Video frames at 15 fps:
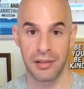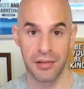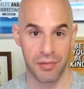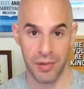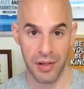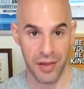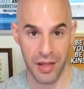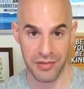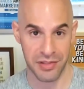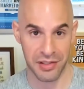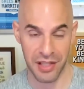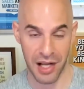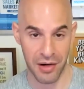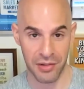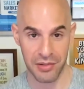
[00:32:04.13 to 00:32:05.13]
to 3,000
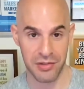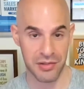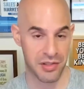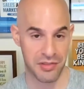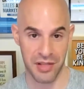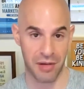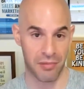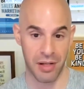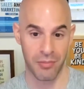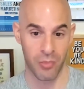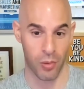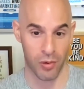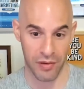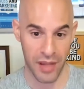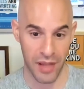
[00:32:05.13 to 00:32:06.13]
characters because I write
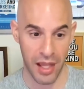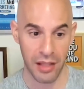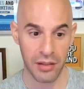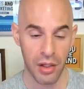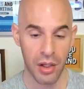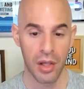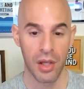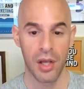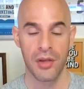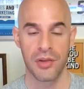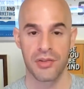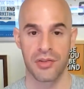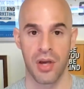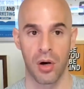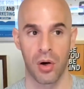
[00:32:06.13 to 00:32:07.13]
more than that.
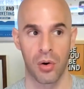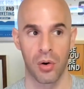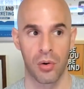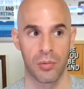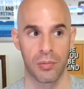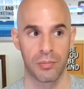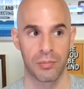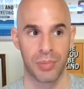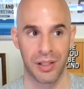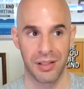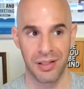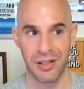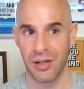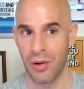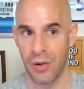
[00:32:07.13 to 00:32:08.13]
So, but,
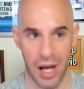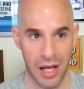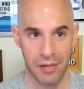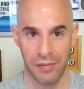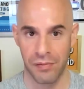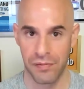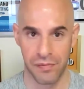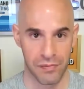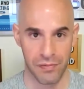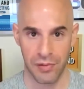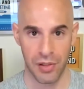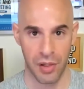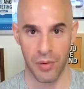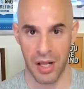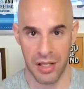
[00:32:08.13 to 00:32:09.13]
I have,
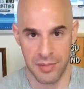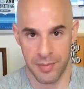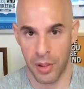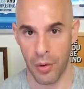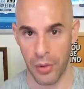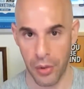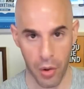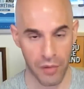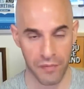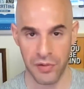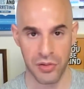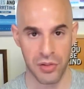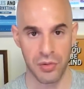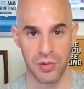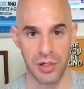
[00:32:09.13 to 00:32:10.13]
it's been going on for
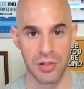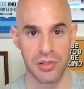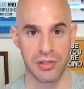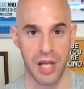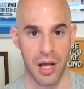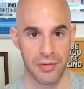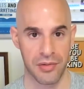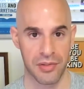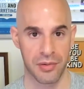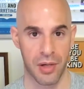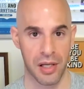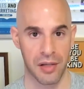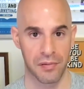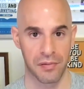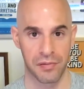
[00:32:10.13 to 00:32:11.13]
2 years now. So I
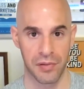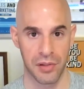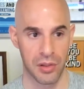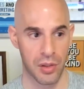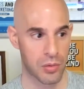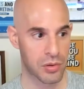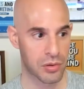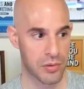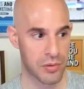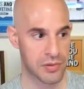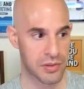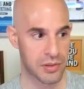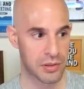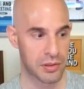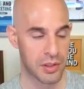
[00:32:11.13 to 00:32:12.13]
have, close
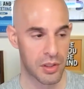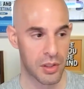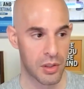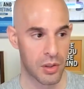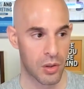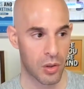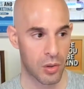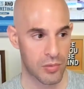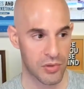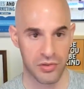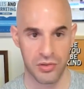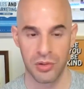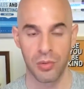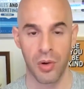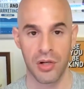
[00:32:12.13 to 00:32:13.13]
to almost
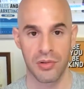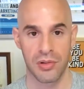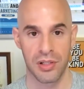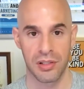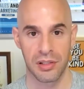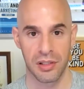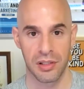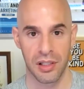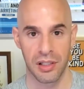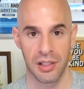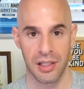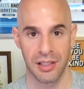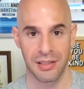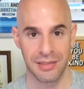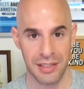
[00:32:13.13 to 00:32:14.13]
200
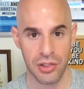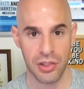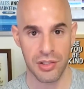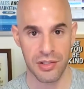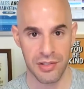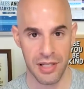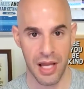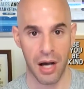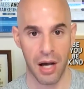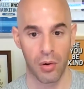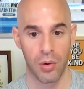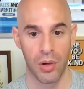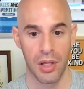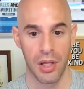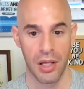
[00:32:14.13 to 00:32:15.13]
editions now.
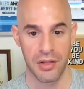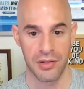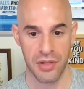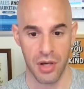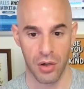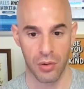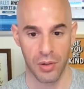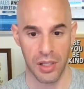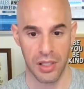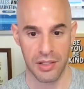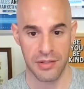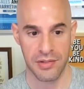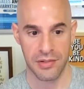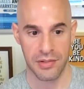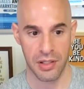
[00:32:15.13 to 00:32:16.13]
So
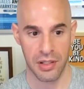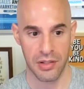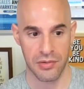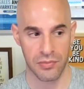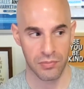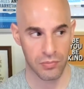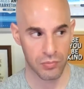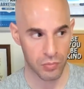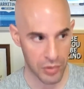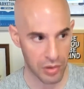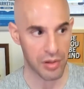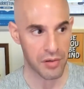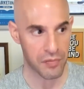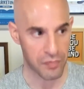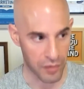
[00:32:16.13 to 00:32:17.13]
it's
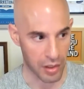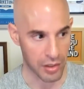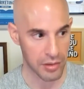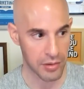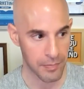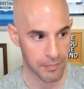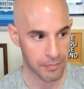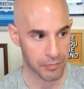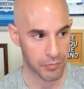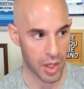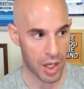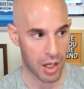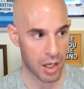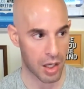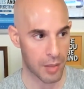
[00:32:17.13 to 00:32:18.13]
really fun.
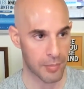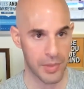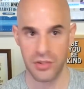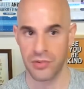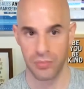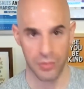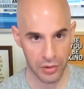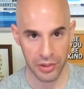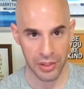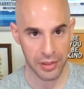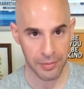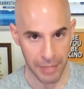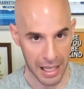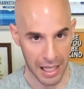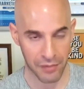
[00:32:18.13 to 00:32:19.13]
It's really
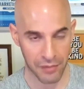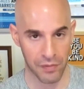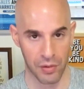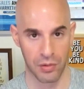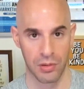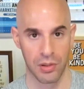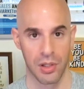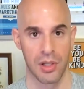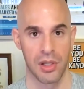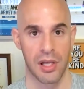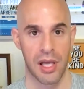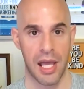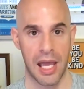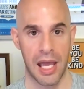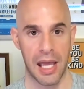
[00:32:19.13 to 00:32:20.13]
impactful.
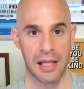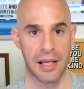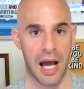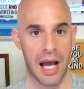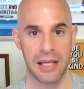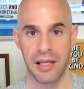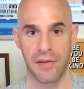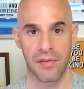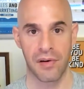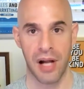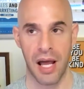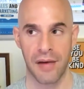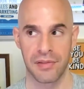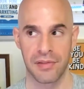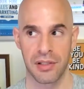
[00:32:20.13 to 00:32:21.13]
And I never
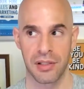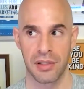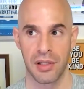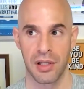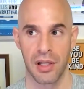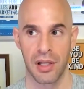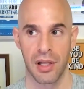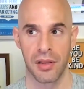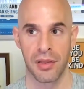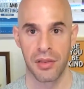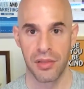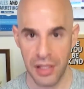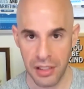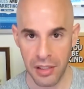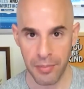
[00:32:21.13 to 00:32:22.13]
have to
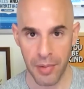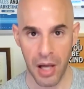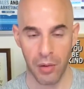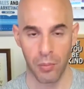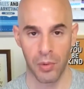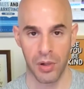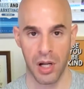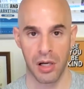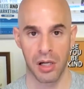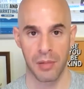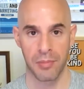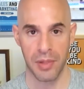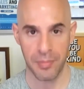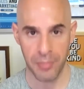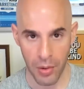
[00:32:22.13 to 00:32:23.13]
think about what I'm going to
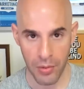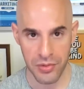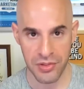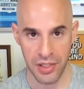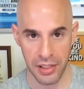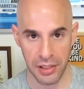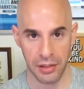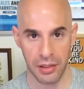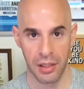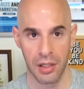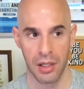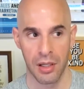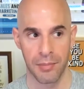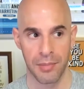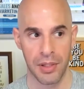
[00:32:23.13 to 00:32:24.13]
be posting,
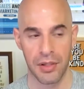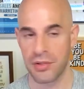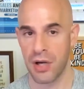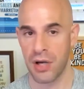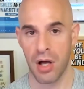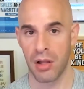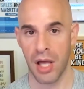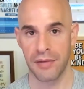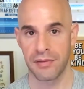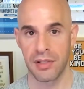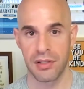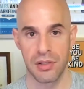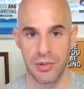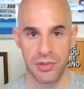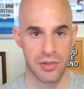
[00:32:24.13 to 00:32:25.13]
because all I have to
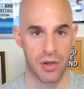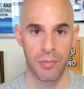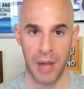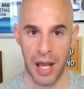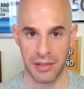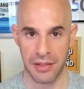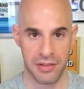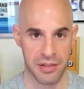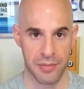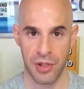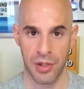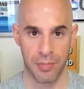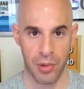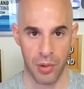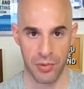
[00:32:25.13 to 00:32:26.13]
do is go back to some of
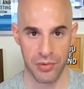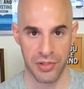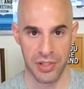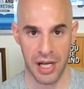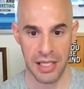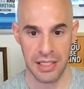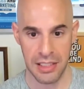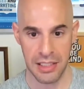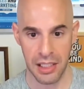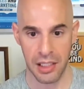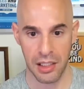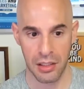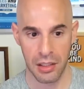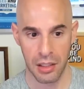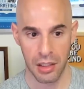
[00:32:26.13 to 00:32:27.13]
the polls that I
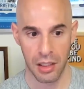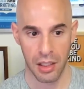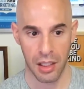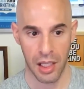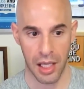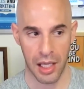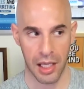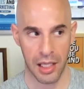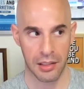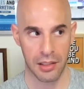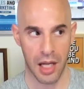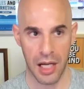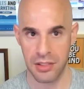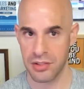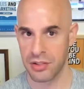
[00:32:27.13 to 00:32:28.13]
did and
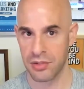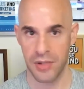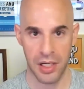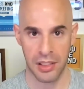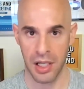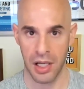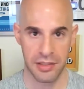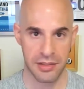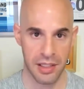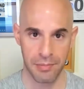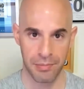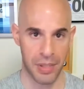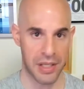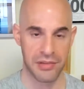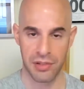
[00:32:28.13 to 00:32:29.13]
I just create content
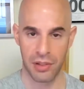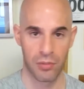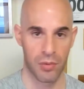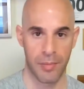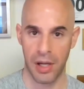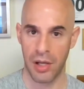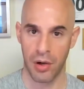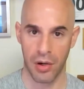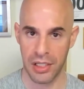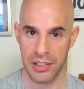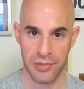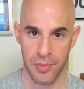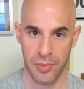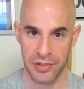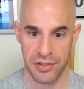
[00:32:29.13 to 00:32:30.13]
based on what my
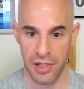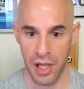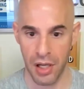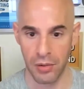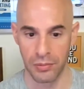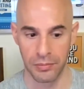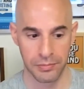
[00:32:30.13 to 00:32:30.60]
audience wants to know.